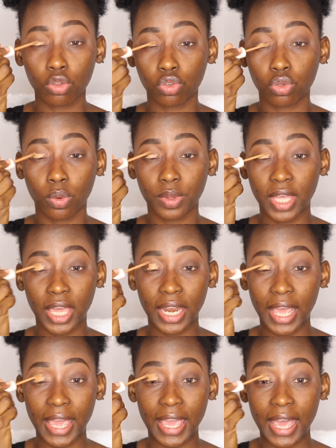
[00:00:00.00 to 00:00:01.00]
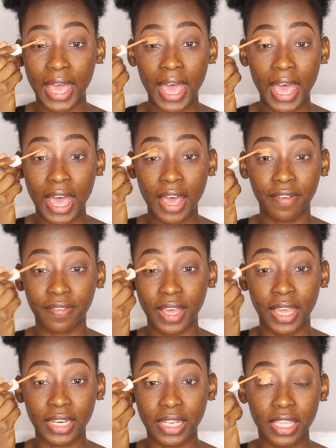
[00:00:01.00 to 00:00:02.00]
so that I have
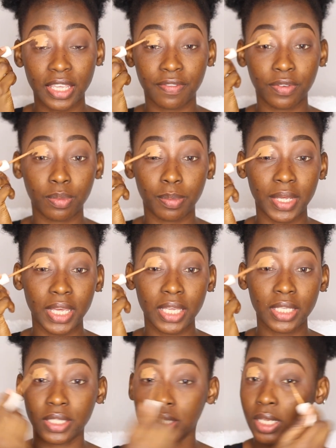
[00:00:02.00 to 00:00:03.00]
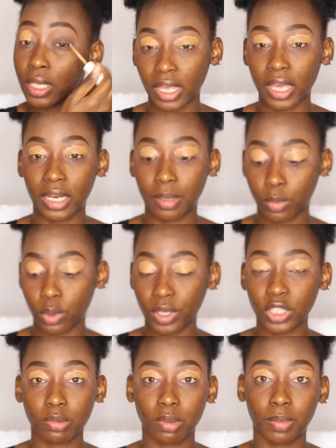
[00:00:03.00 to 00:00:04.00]
an even base. And I'm
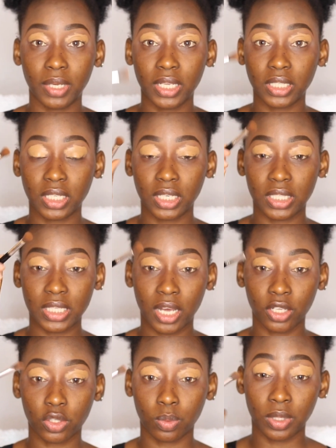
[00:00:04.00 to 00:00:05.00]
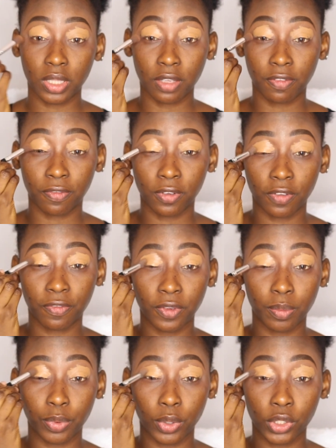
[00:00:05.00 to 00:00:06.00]
going to be blending it out with a
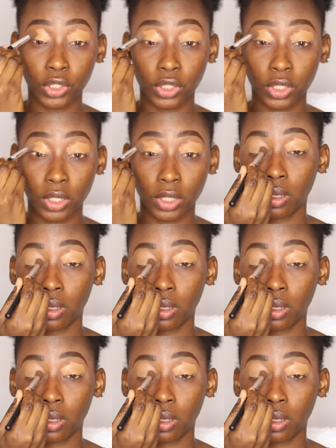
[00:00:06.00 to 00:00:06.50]
fluffy brush.